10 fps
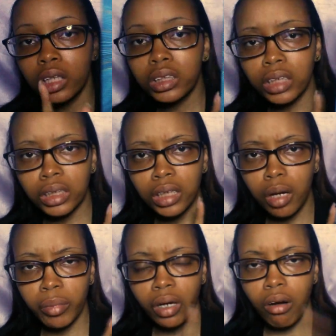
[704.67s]
This does
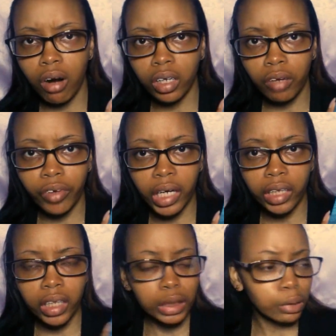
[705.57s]
come in hardcover, I
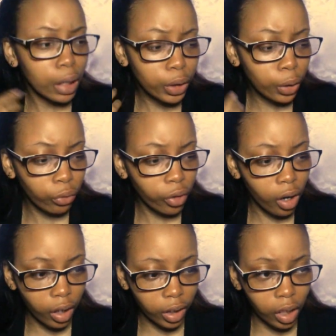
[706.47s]
think, so I know the
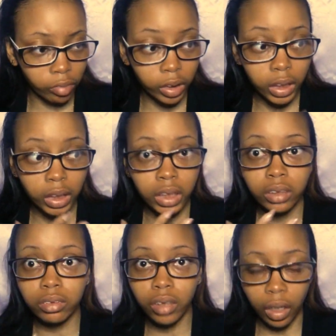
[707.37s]
hardcover is
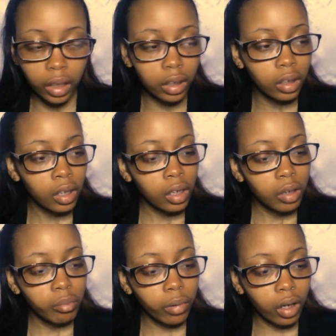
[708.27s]
stunning.
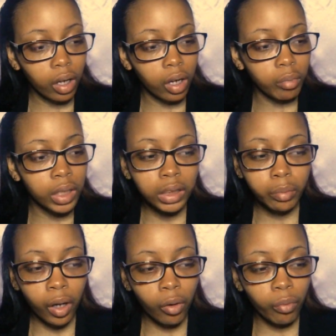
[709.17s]
But it's
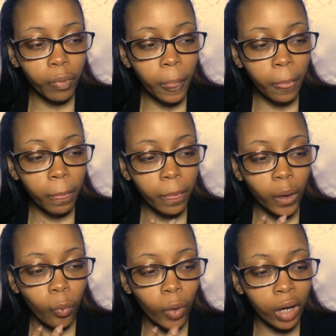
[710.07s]
about
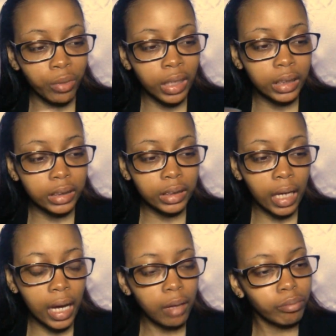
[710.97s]
why we can
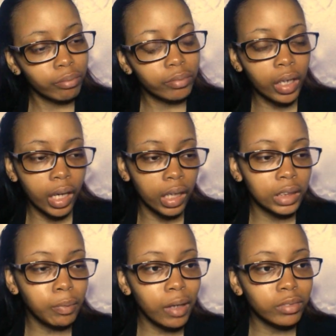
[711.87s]
stop. Okay,
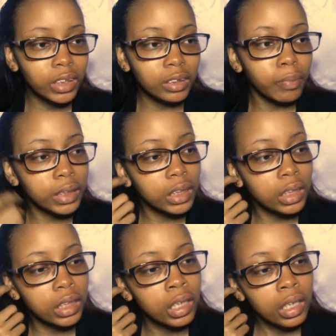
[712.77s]
it's about just
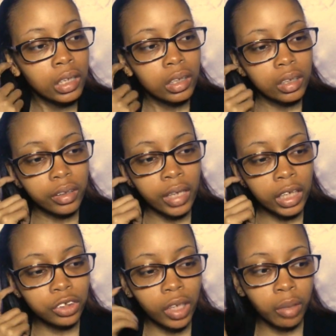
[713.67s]
basically
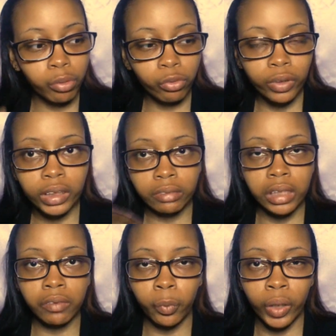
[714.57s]
not trying to prove yourself
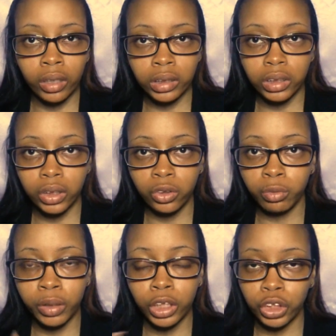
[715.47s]
to everyone else and to you,
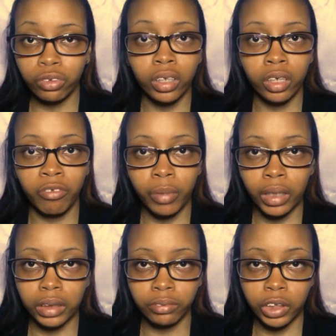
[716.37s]
because you're enough
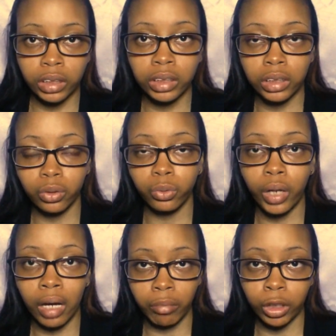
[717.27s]
because of Jesus and who
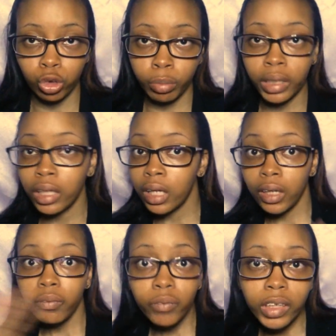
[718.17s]
God made you to be.
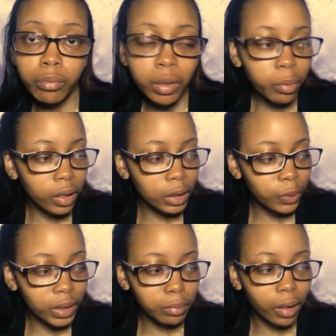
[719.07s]
Simply put, that's
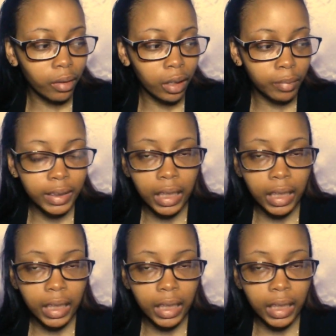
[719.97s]
what it's about, and I'm